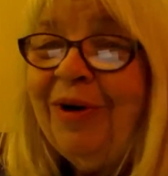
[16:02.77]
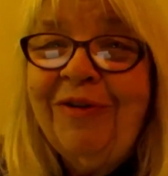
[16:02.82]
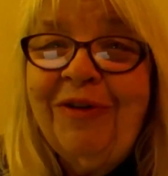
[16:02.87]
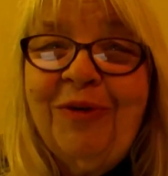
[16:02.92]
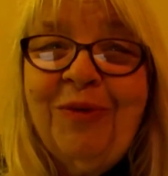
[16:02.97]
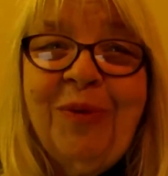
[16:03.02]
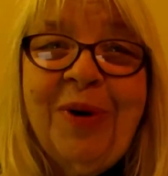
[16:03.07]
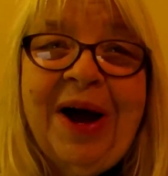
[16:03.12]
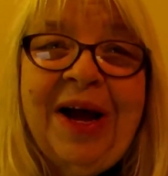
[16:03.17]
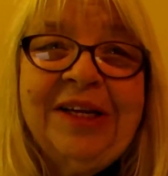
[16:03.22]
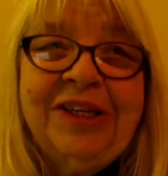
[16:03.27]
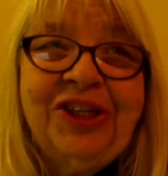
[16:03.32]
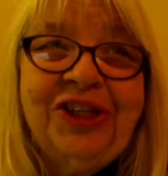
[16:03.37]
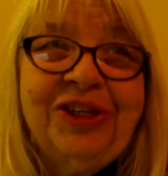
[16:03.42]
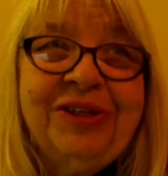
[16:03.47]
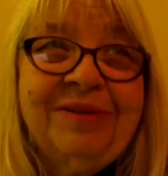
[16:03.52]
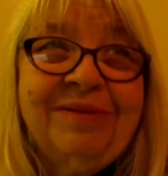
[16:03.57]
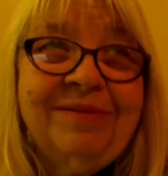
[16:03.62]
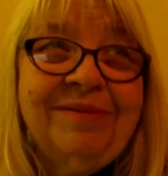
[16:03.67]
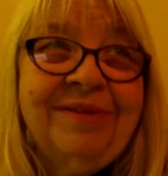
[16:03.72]
ever
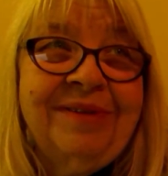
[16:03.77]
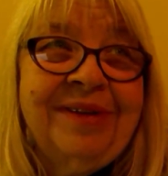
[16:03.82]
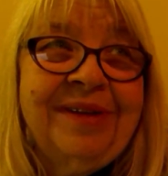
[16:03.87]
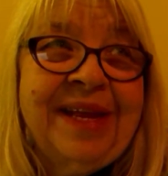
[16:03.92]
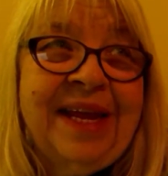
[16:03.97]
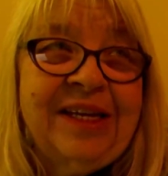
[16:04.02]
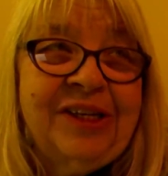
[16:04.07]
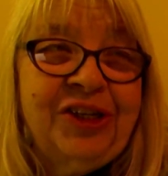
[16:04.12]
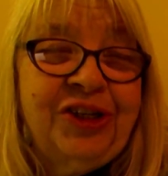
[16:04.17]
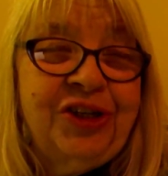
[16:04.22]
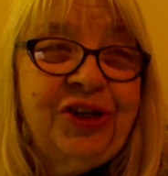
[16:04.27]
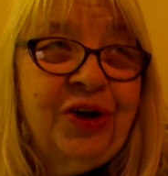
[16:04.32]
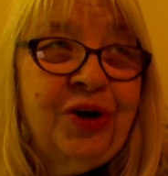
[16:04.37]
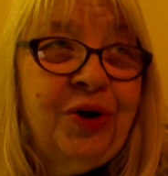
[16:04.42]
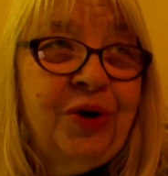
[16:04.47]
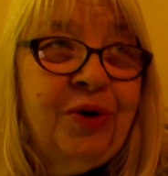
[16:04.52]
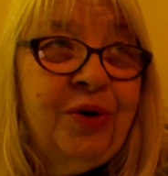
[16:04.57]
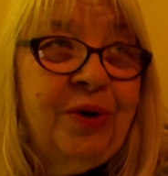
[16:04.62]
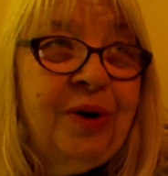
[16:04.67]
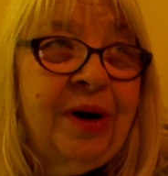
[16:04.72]
watch that
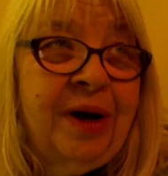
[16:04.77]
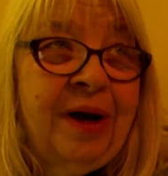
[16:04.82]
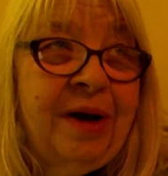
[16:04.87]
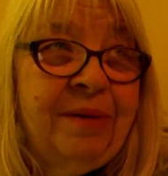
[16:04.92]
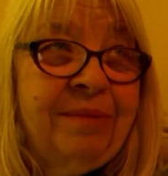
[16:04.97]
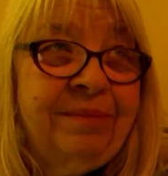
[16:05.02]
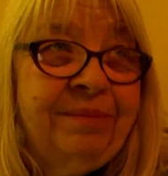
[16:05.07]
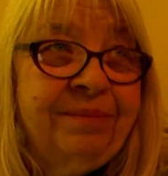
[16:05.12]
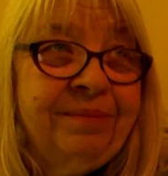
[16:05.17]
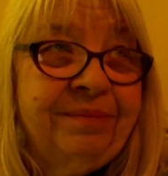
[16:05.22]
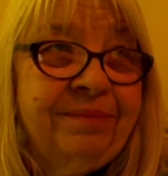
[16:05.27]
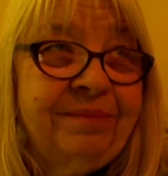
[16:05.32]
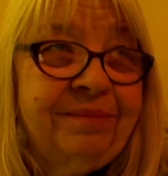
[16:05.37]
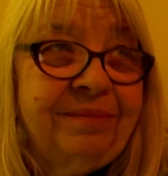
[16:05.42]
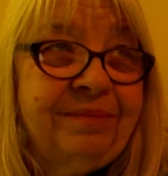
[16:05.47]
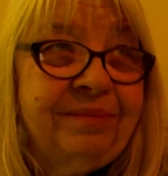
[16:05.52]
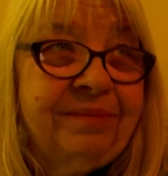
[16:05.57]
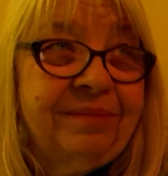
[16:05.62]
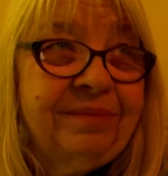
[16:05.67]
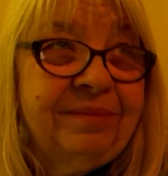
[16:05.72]
show um,
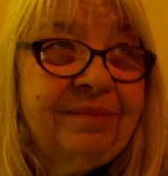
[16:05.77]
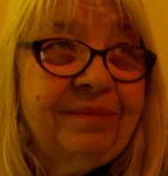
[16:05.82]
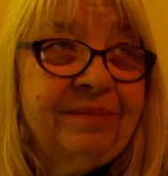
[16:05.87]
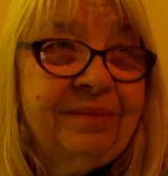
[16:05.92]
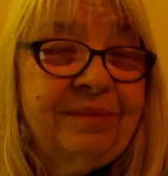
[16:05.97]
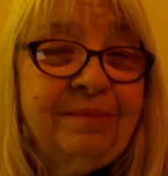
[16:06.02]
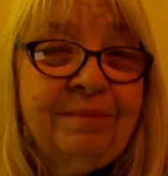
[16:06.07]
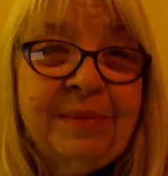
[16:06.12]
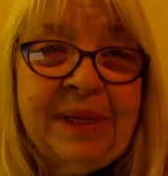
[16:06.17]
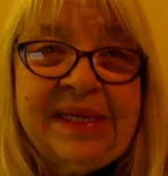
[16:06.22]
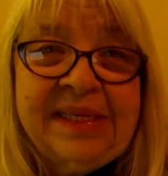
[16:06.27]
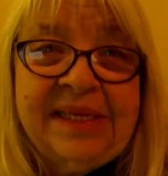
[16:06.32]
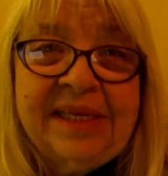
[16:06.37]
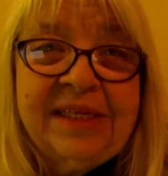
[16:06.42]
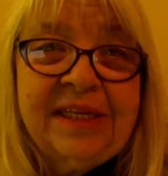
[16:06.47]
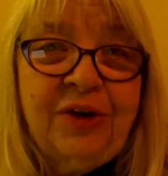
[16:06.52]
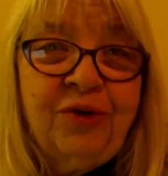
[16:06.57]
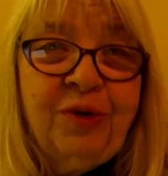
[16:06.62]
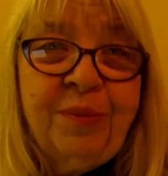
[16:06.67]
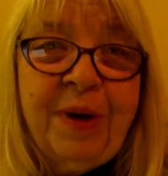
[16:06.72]
my
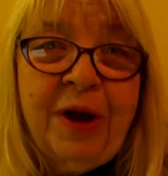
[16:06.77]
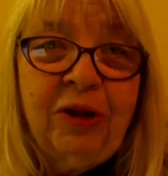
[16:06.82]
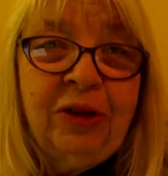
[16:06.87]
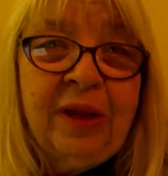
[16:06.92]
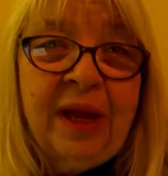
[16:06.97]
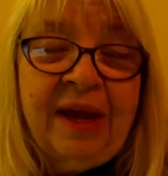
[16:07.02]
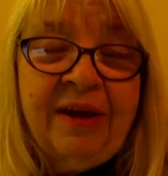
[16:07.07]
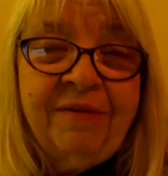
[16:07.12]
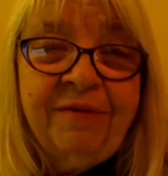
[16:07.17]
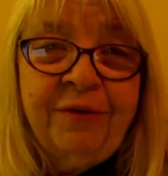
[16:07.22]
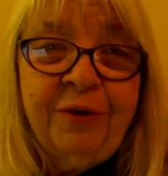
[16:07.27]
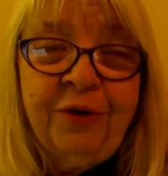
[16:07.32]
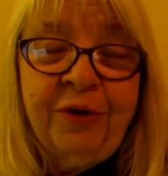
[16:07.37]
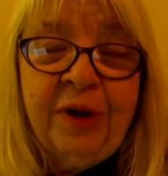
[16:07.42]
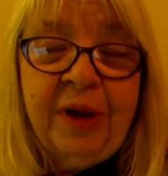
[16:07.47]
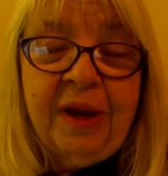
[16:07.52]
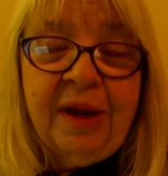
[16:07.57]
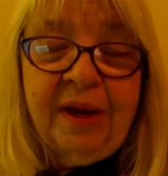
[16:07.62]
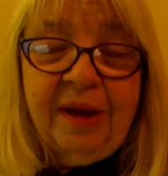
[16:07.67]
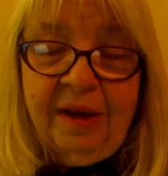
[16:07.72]
600 pound life or
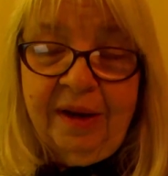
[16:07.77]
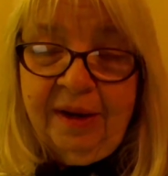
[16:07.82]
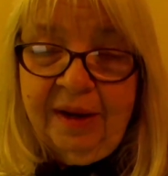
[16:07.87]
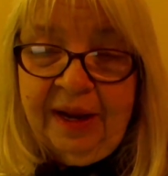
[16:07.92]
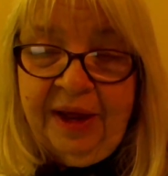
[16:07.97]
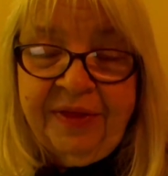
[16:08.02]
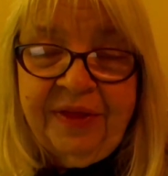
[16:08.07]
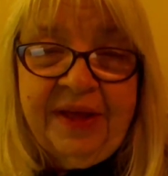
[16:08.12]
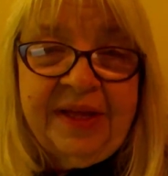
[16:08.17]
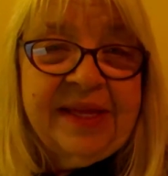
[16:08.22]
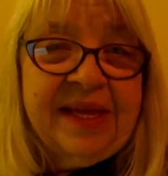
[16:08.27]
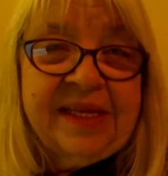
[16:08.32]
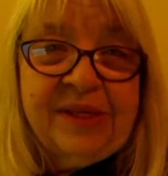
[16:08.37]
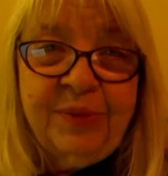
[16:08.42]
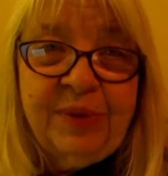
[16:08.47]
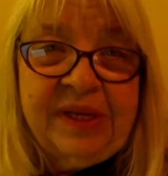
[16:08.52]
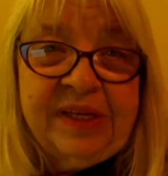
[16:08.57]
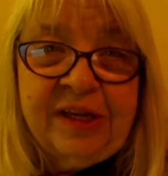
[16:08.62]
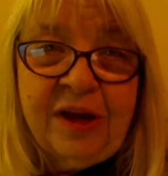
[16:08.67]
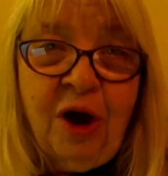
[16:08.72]
I think that's
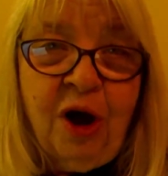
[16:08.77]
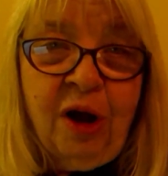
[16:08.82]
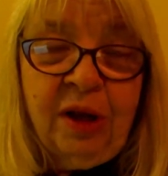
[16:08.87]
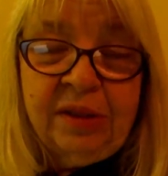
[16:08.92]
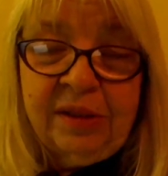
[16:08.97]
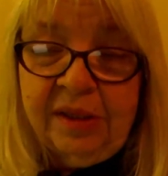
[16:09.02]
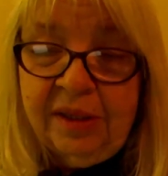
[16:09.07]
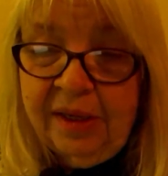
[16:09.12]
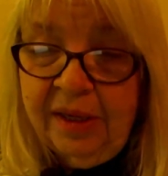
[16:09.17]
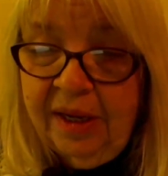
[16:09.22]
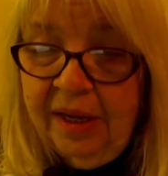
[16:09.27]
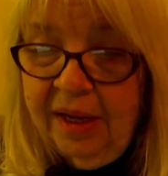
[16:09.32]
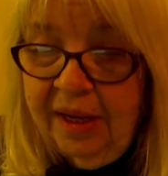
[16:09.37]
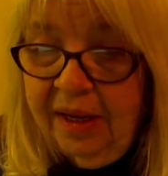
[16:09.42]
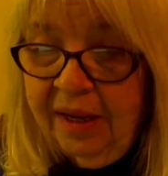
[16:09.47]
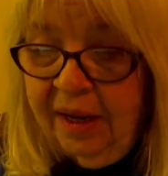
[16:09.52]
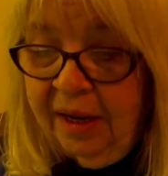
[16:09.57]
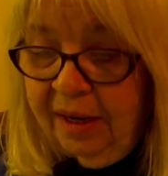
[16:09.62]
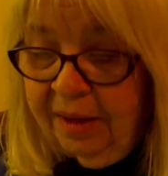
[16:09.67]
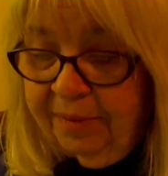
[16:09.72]
what it's called
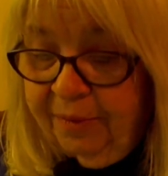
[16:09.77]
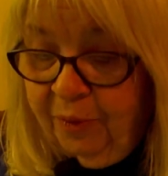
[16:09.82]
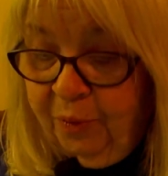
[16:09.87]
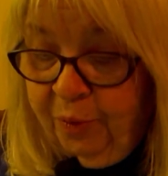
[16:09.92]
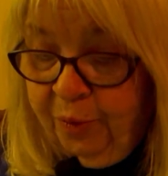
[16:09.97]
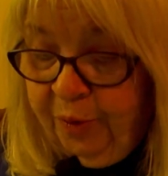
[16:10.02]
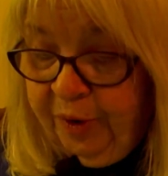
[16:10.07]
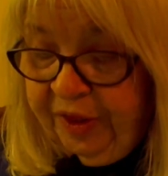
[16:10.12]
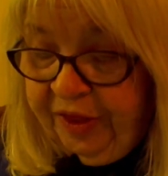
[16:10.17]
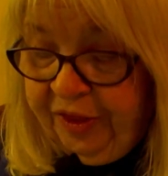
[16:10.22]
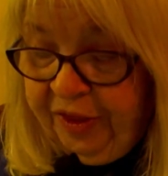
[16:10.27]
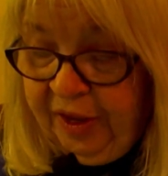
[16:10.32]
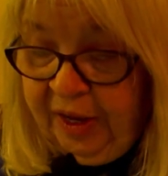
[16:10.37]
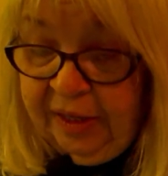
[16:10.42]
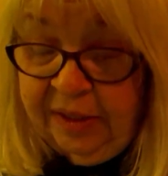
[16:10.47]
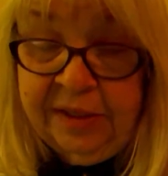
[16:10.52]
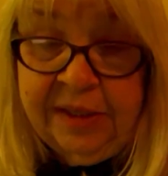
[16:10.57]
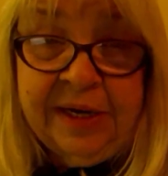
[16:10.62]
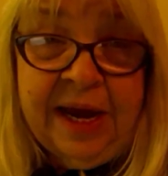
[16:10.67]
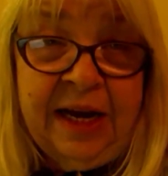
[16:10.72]
uh, with
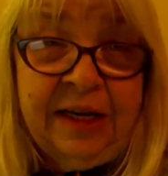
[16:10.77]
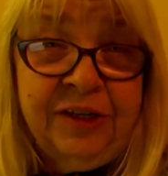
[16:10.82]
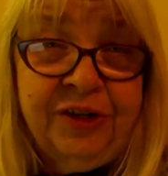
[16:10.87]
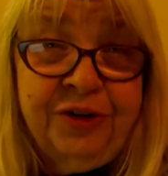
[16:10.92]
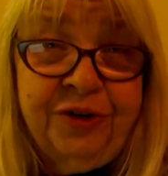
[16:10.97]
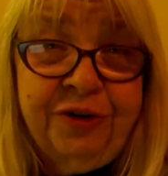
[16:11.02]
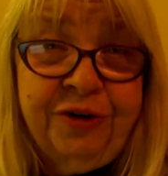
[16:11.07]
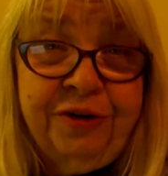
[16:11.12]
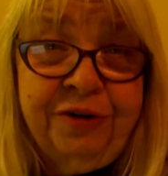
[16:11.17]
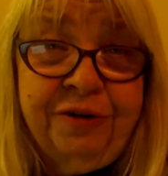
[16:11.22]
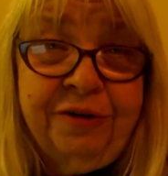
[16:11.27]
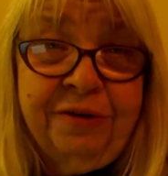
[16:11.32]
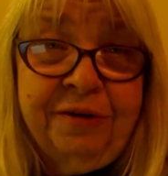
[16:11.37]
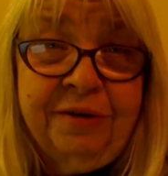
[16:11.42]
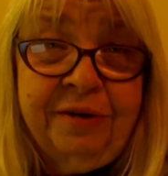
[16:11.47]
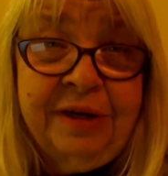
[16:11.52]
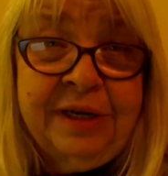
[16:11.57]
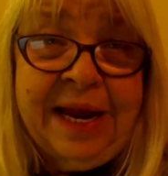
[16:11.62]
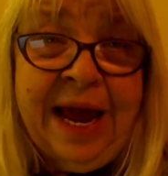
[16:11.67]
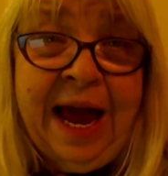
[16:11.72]
uh, Dr.
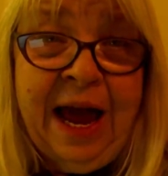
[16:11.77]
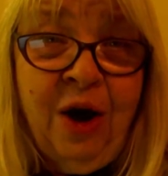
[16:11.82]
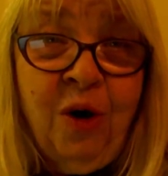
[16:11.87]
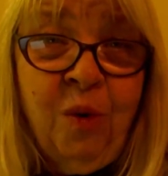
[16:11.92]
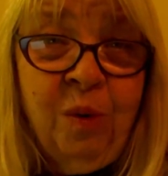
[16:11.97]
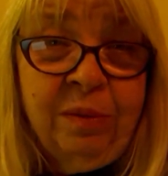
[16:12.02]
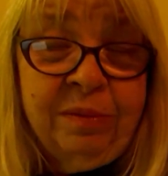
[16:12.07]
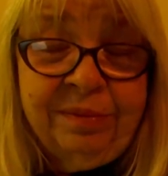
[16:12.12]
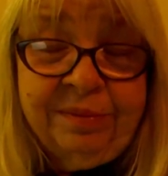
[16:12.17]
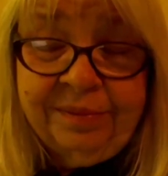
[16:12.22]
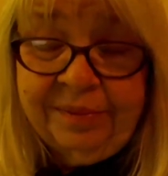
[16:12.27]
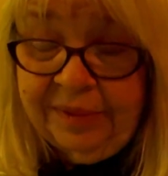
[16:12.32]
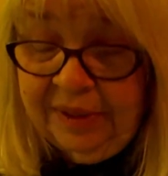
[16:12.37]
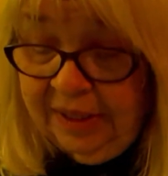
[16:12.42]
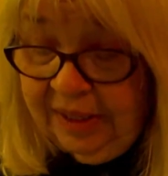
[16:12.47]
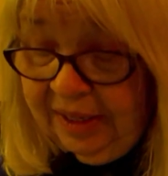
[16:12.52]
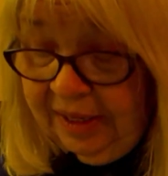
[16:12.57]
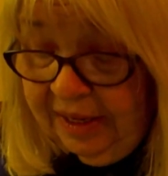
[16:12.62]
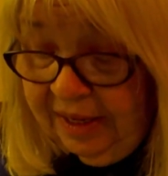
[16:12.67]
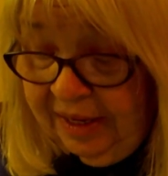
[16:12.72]
Now
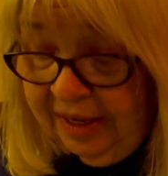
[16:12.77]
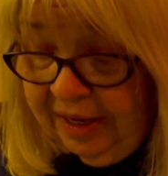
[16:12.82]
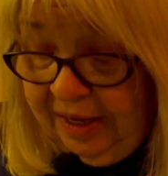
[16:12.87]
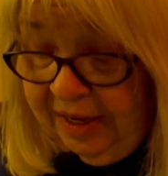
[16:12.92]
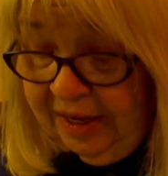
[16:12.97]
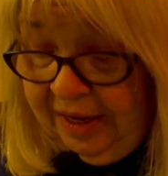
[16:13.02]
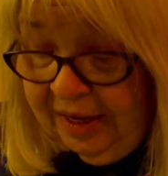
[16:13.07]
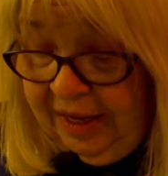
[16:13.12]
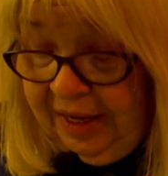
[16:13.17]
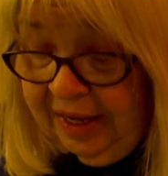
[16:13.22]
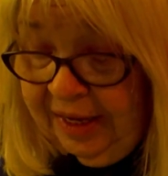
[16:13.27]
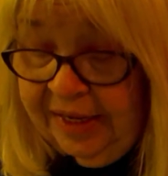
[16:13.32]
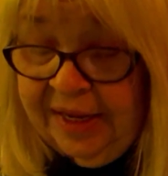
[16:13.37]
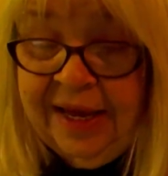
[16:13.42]
he,